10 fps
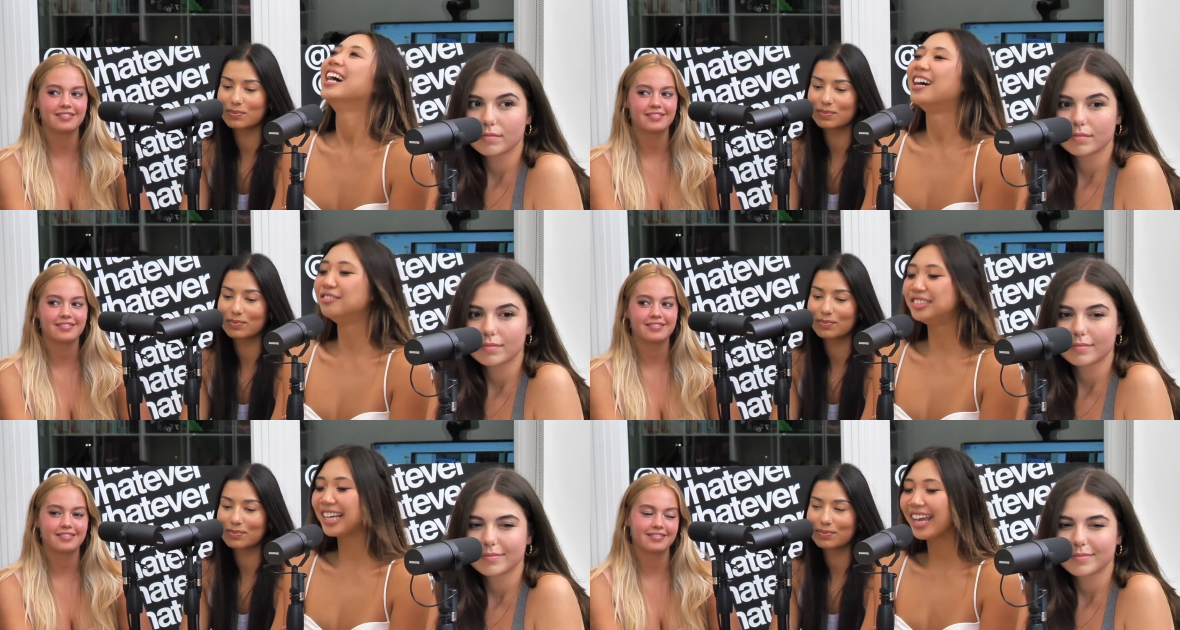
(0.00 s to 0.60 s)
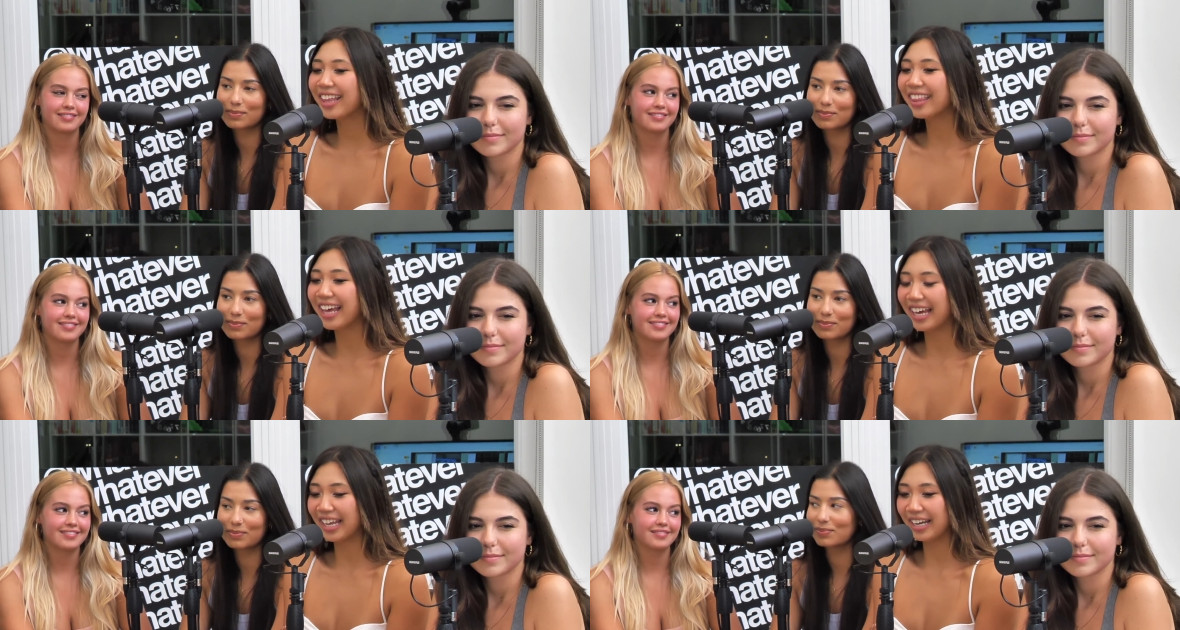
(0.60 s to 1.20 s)
Speaker 1: I'm saying
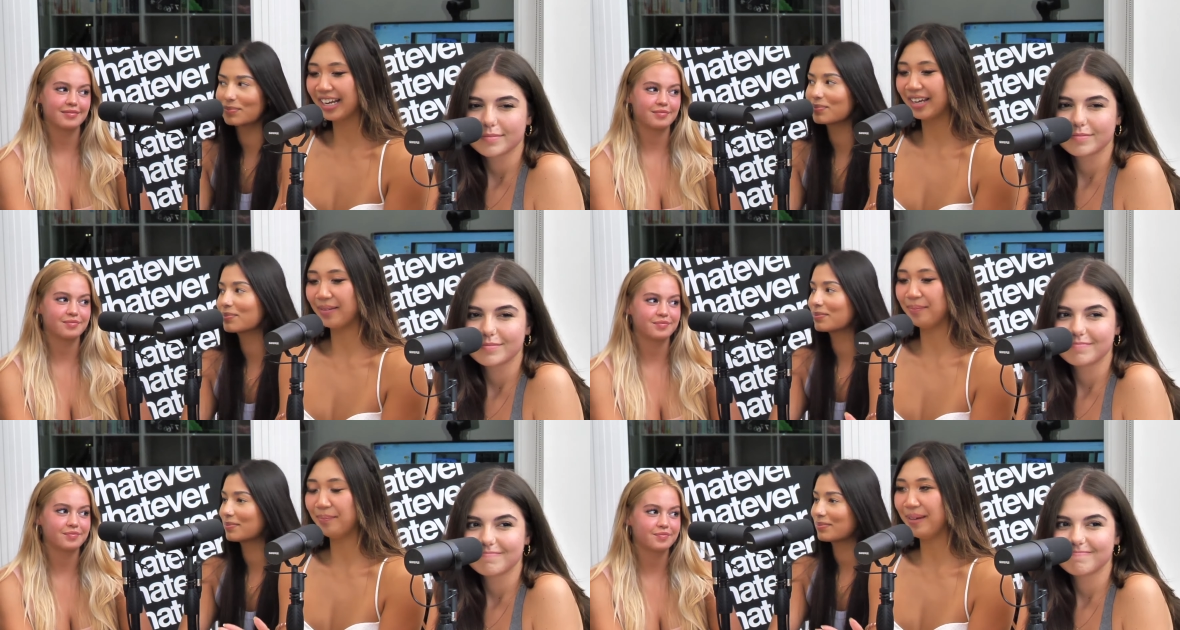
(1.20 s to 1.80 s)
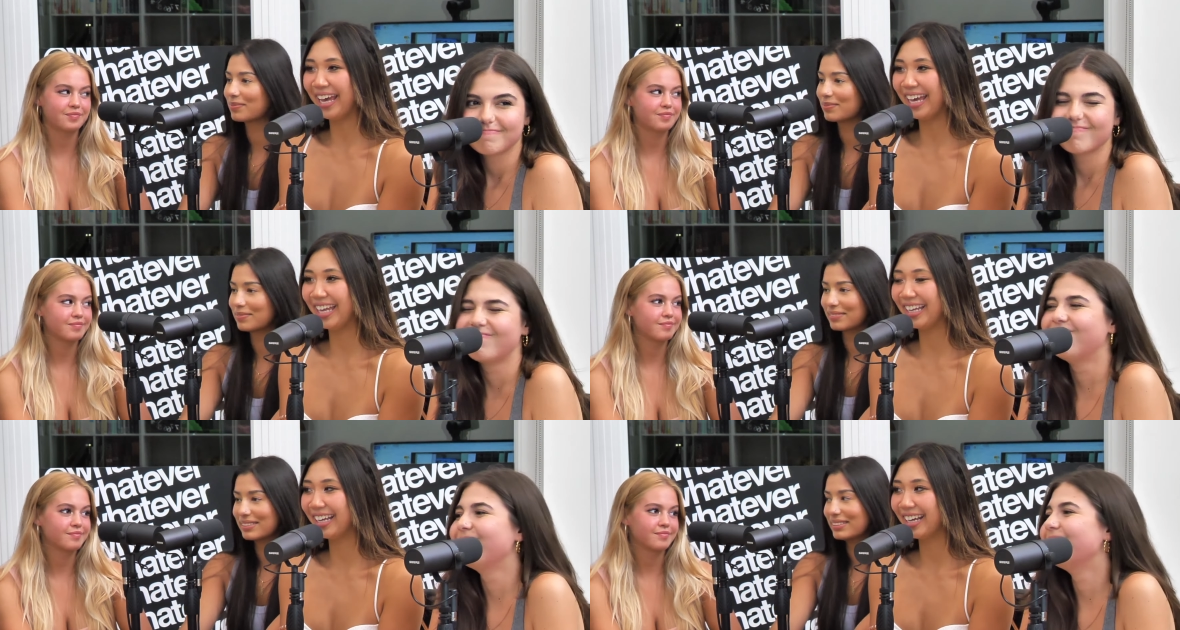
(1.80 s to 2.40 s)
that
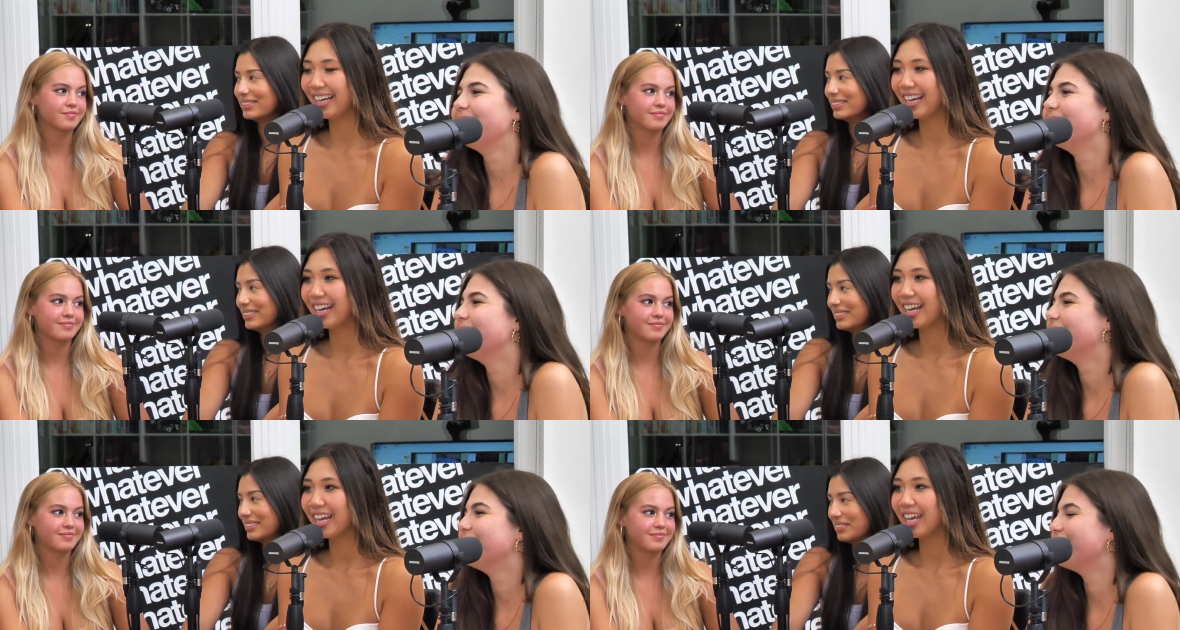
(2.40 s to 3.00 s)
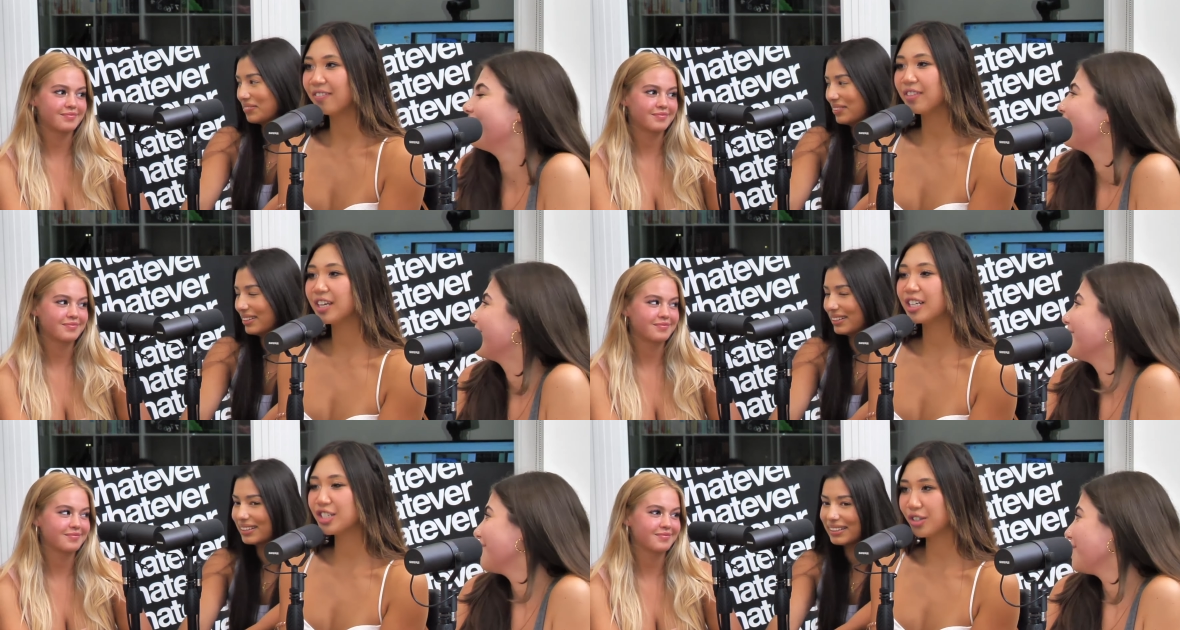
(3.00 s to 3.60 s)
men, yeah, if
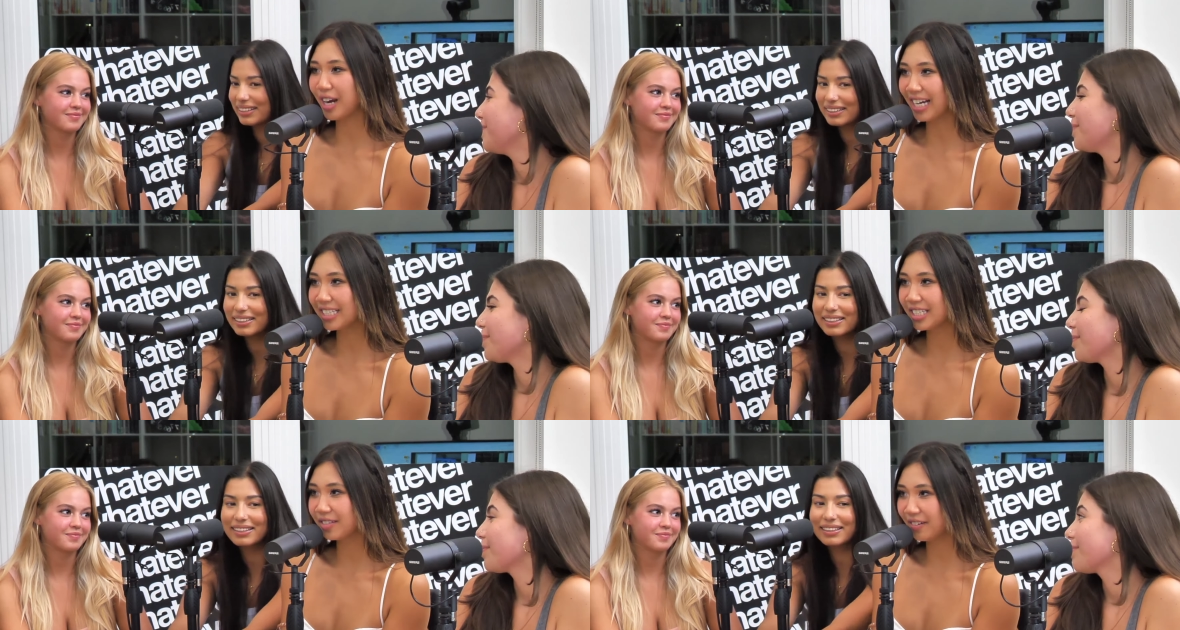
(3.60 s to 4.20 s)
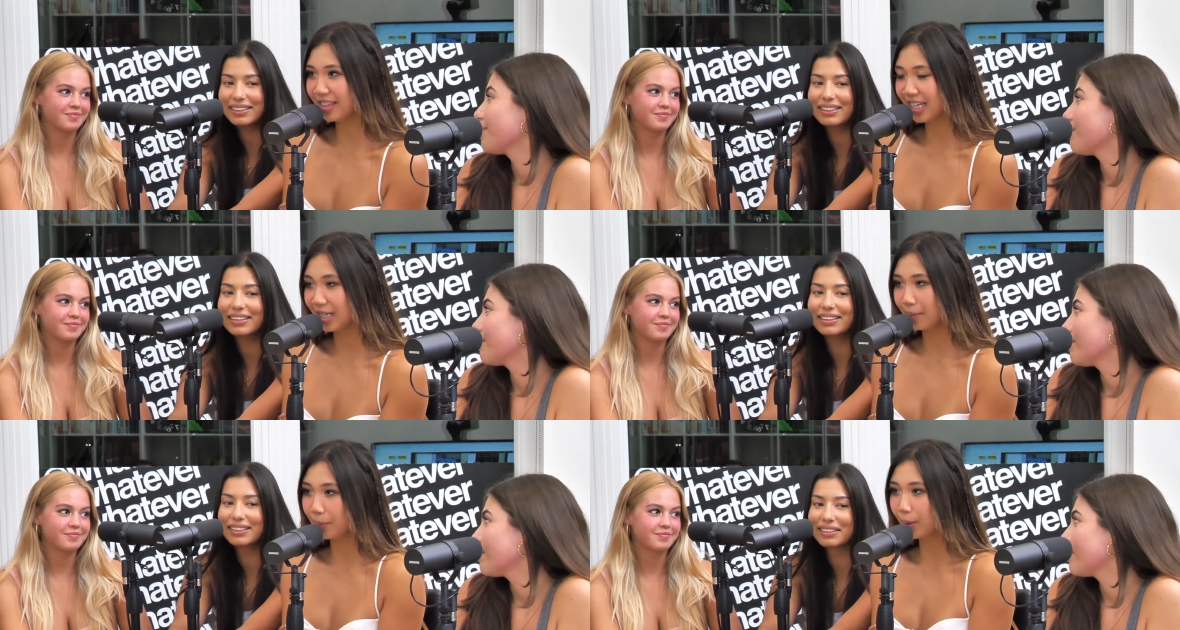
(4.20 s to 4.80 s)
they're attractive and they
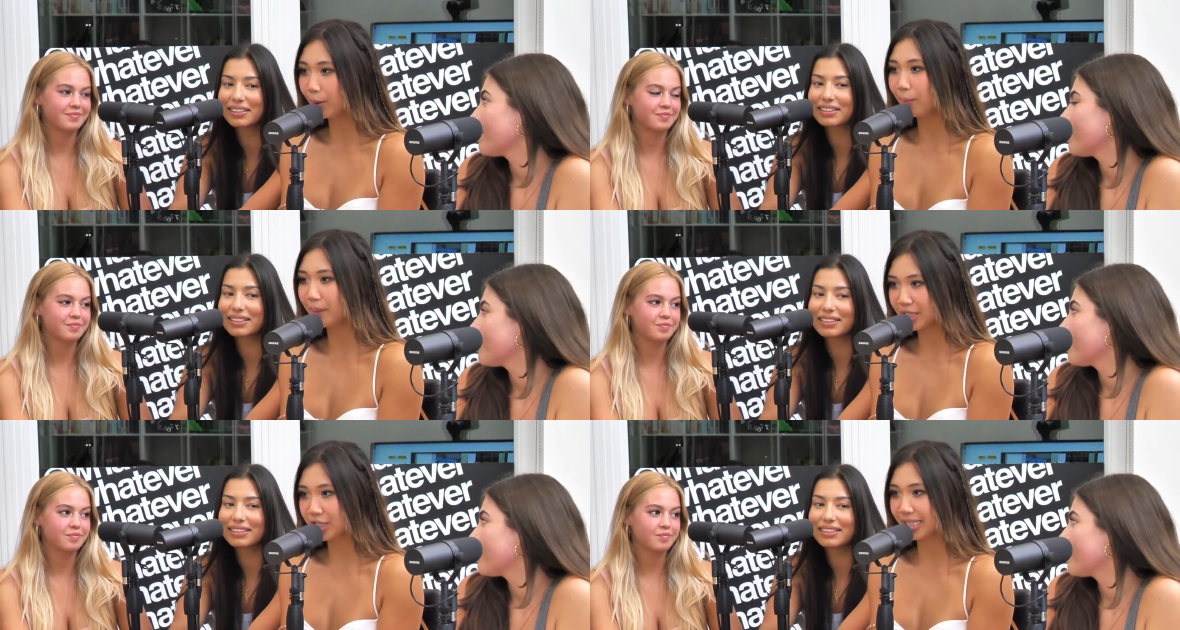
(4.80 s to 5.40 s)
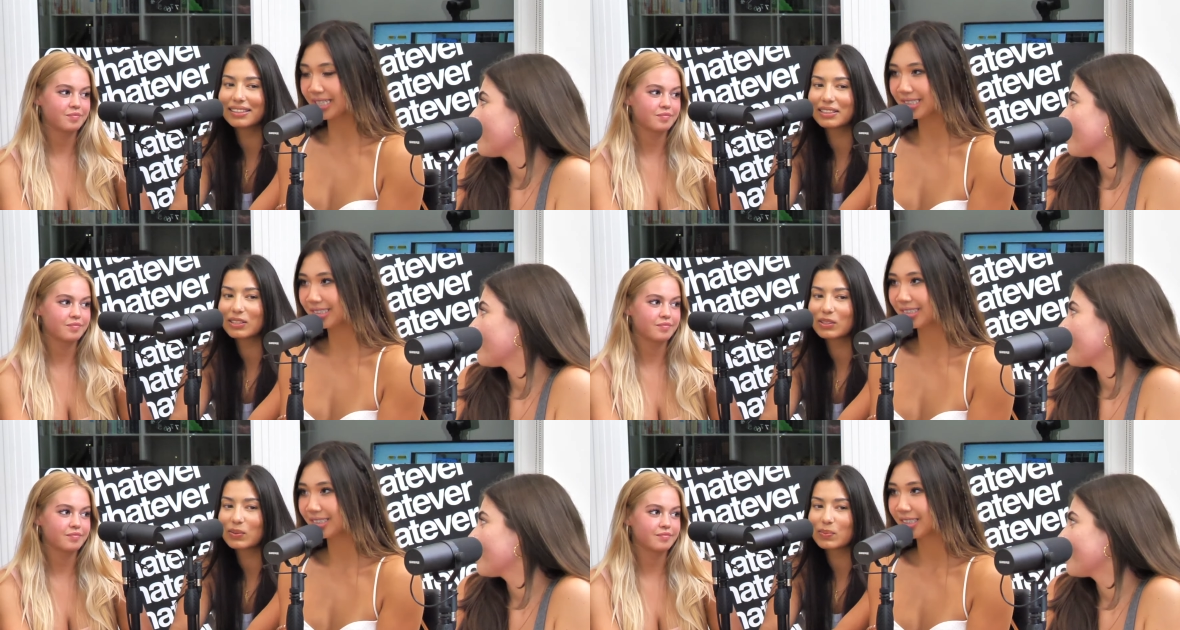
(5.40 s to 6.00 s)
can pull bitches,
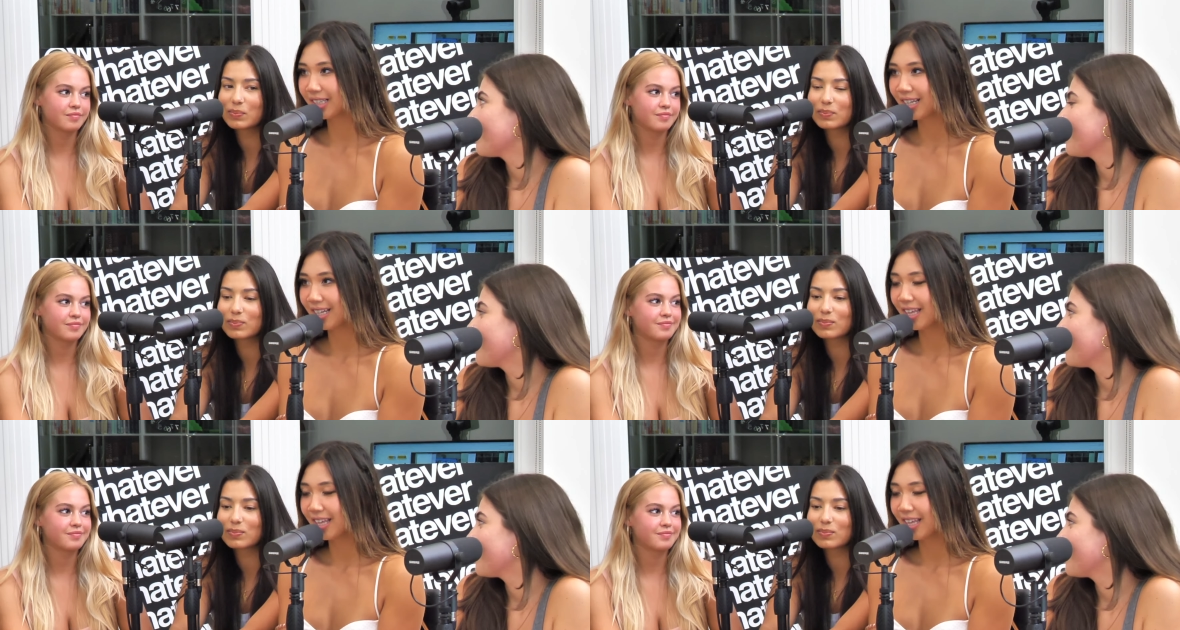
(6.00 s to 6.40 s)
yes,